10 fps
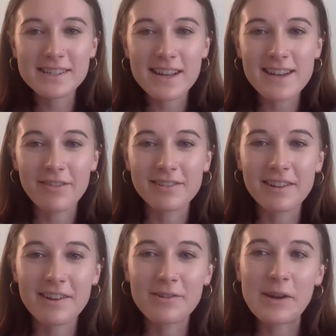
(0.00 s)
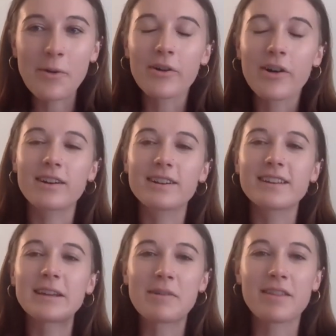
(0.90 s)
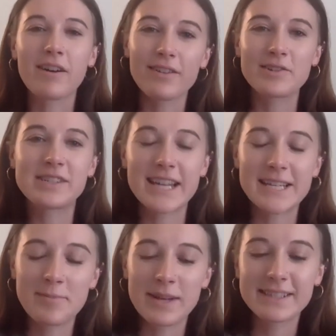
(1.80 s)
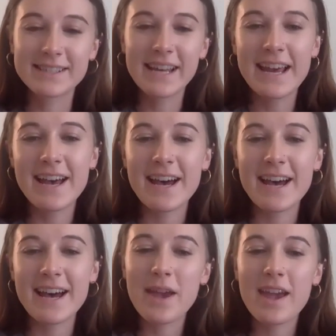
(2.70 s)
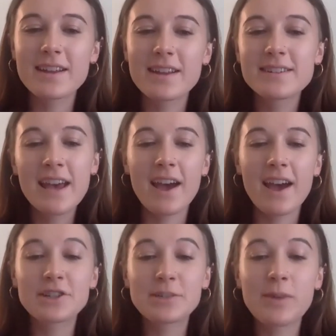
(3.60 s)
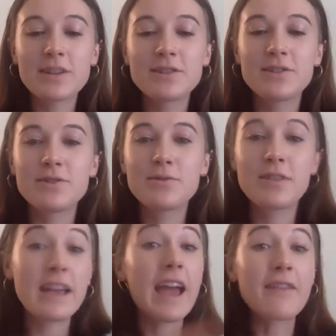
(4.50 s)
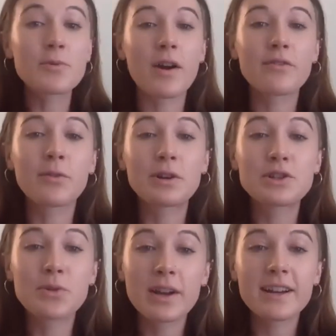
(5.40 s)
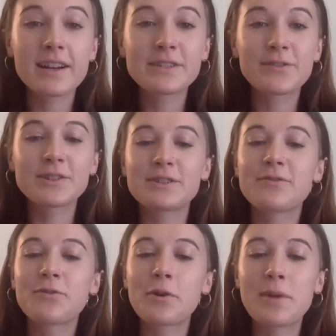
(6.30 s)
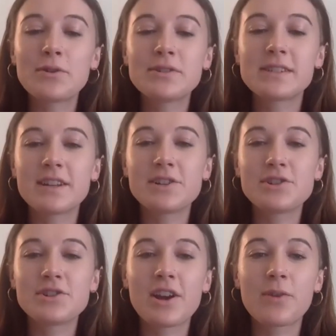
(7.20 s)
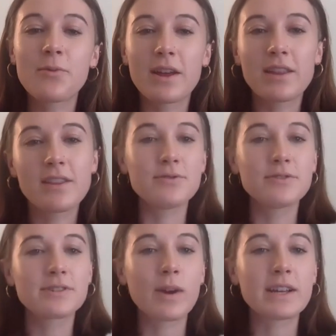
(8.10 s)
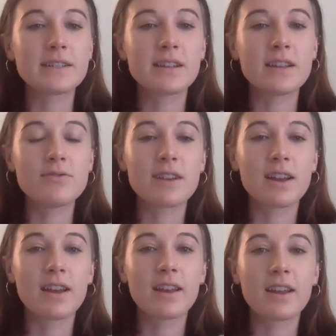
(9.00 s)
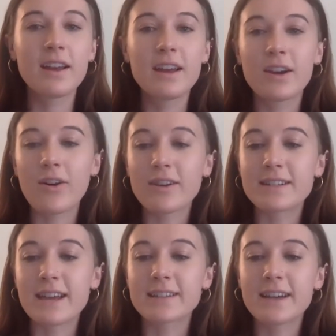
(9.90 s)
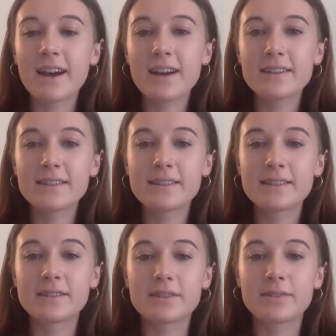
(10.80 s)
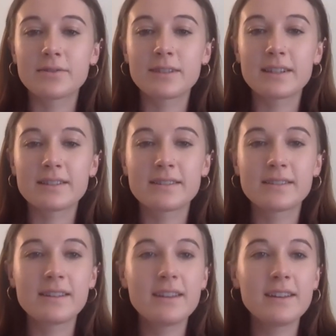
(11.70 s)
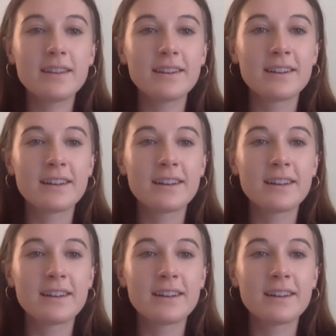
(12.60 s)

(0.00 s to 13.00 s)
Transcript: I definitely agree wholeheartedly with all those sentiments. Um, and I just wanted to thank everyone for joining us first and foremost and share with you some ways that you can contact us. So let's see.